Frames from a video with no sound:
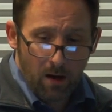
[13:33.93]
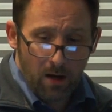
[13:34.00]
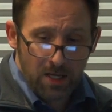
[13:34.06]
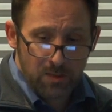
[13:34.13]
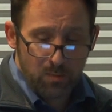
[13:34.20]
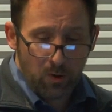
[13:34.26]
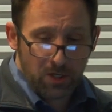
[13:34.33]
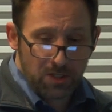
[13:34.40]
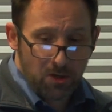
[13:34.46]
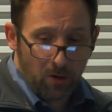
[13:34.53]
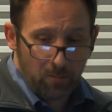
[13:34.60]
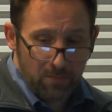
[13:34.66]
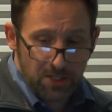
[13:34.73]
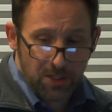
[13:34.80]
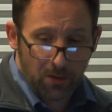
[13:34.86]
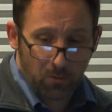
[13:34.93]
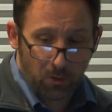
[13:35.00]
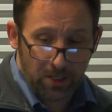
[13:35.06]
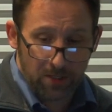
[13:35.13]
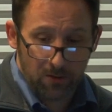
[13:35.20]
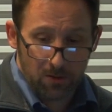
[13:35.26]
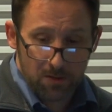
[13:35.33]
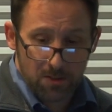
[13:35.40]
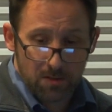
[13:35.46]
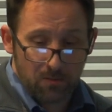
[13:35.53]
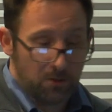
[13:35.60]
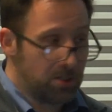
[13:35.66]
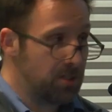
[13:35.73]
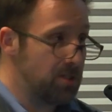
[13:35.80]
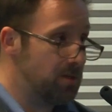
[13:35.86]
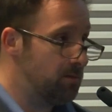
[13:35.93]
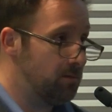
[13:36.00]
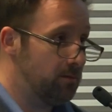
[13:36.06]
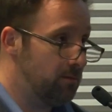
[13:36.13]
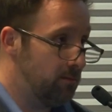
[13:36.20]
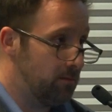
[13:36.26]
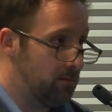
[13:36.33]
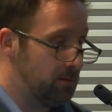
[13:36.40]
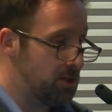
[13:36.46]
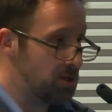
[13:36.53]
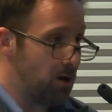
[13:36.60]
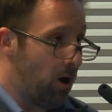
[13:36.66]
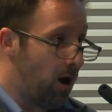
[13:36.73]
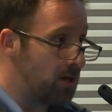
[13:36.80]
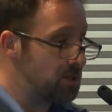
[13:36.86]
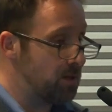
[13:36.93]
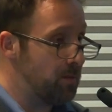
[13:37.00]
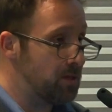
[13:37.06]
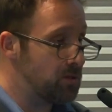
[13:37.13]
his book is called Missing Reels, which is just awesome.